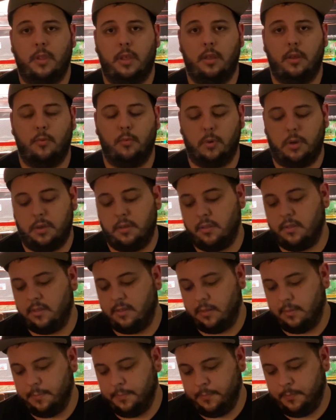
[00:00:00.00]
It
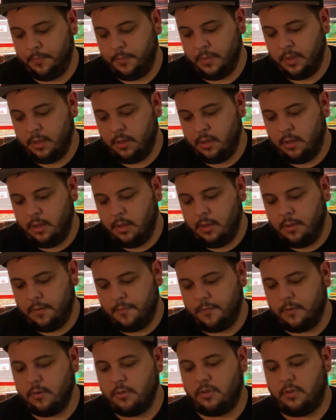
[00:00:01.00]
reads,
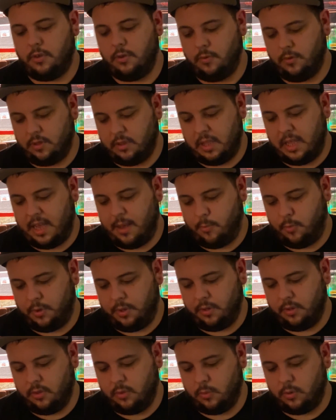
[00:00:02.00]
"First you use Lab
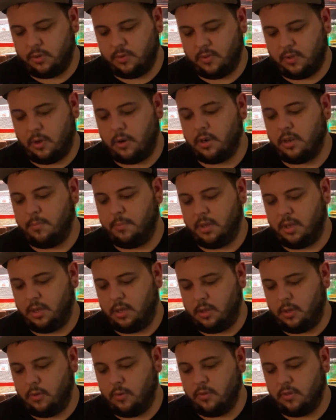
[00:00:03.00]
Wheels, which was already being
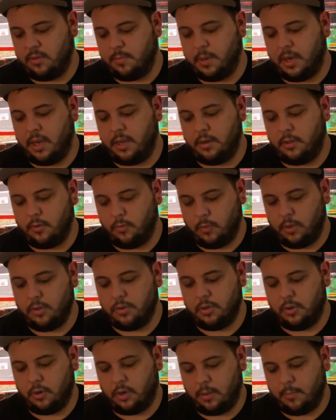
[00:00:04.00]
used by The Real
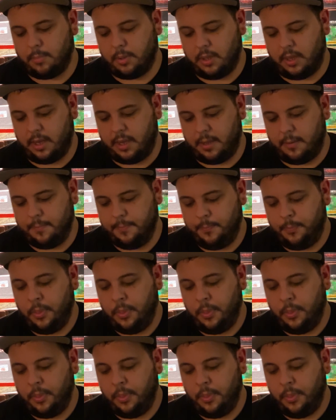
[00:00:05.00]
No Comply,